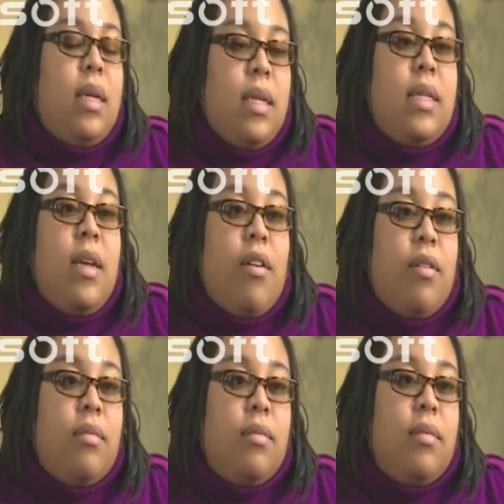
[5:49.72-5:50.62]
it's
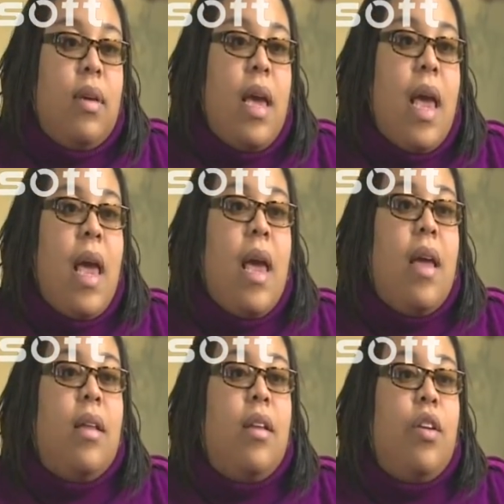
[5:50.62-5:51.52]
here.
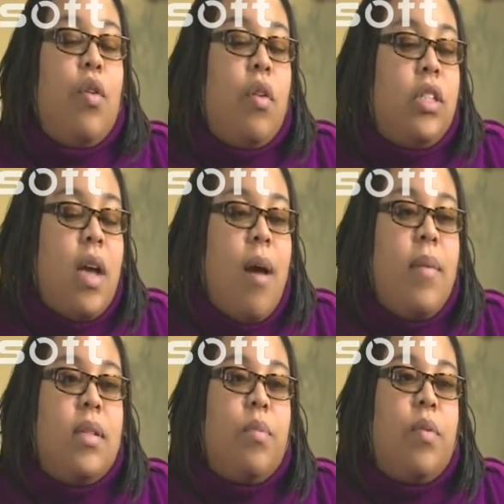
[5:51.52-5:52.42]
And your
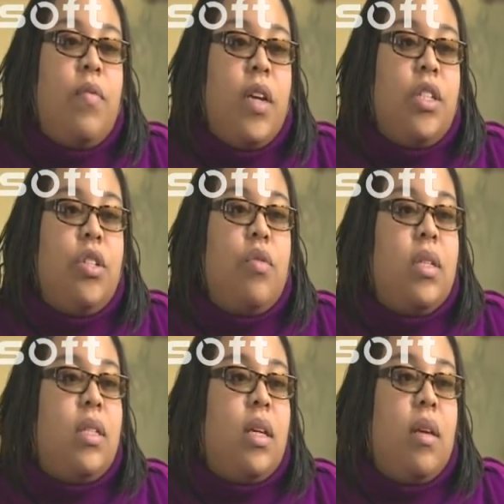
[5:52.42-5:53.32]
job as a professional
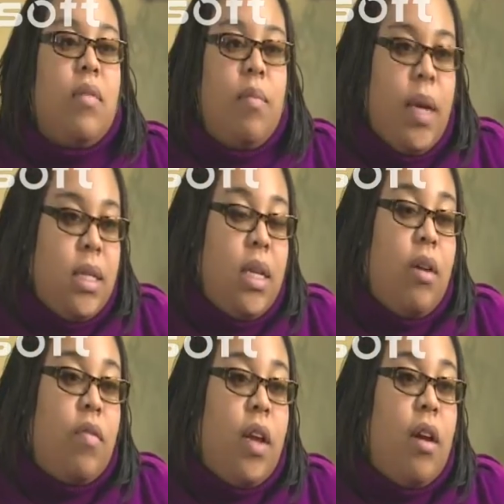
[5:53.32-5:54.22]
is to give the best
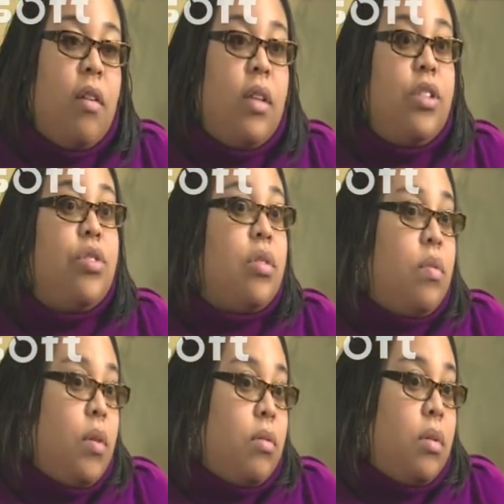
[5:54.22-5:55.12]
health care that you're
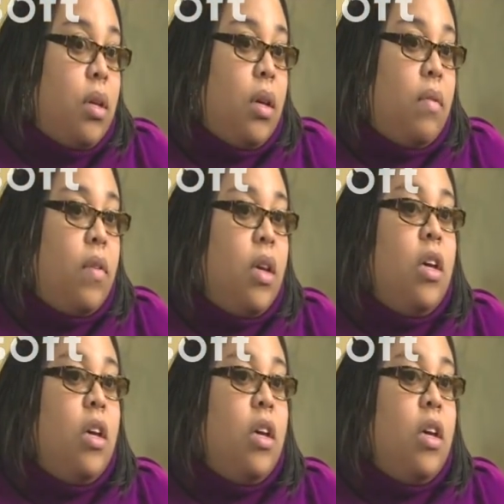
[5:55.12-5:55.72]
supposed to give.